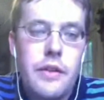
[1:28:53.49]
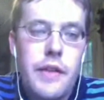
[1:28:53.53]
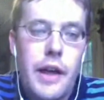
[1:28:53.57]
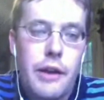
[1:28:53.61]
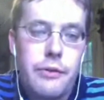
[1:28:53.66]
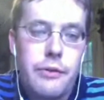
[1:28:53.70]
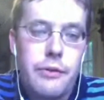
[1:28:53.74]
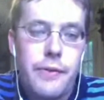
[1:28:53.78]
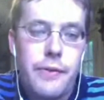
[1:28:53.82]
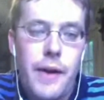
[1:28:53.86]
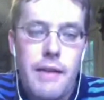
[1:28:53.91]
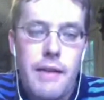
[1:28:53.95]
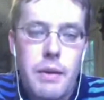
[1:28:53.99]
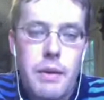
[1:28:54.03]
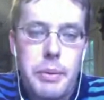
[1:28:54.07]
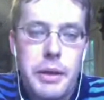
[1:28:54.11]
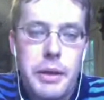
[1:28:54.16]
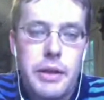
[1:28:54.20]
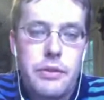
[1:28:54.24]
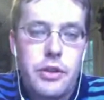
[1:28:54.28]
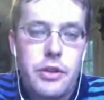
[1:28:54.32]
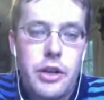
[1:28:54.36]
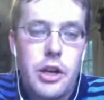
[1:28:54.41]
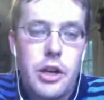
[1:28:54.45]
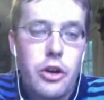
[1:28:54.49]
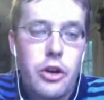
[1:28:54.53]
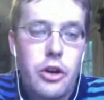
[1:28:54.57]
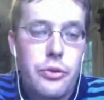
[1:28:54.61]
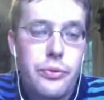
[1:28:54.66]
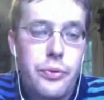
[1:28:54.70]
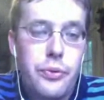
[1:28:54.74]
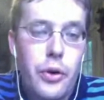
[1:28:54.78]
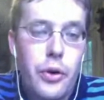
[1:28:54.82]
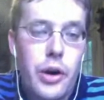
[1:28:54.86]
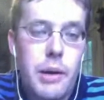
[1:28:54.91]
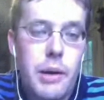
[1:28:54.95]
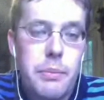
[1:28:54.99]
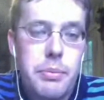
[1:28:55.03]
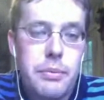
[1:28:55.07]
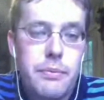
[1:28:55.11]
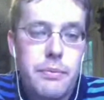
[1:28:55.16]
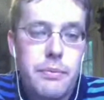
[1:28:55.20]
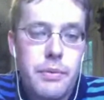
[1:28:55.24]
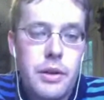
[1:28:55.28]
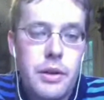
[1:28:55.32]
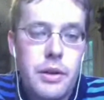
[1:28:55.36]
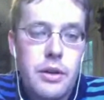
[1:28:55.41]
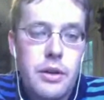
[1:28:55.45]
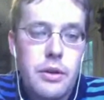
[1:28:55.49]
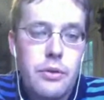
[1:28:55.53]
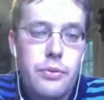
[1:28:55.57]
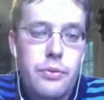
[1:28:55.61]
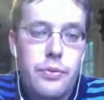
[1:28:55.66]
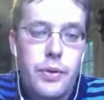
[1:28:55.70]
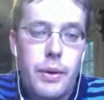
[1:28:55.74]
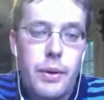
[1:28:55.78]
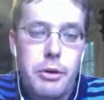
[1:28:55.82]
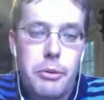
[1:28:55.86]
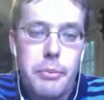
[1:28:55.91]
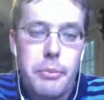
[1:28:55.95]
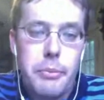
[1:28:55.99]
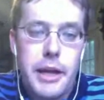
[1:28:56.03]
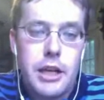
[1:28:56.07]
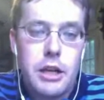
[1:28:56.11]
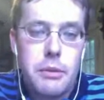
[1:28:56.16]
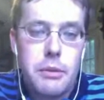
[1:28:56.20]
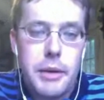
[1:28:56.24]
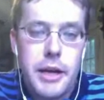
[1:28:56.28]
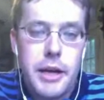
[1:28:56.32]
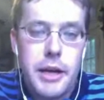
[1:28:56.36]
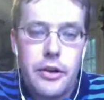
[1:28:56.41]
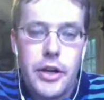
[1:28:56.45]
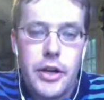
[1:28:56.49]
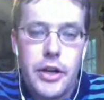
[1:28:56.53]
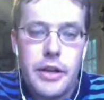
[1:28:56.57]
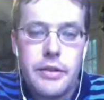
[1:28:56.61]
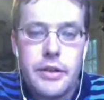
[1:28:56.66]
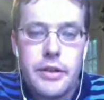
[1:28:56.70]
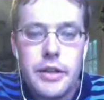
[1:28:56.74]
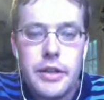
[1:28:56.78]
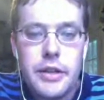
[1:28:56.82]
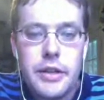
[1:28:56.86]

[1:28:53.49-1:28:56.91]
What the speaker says: that 5-up hit's going to go to 4-up from your making them angry.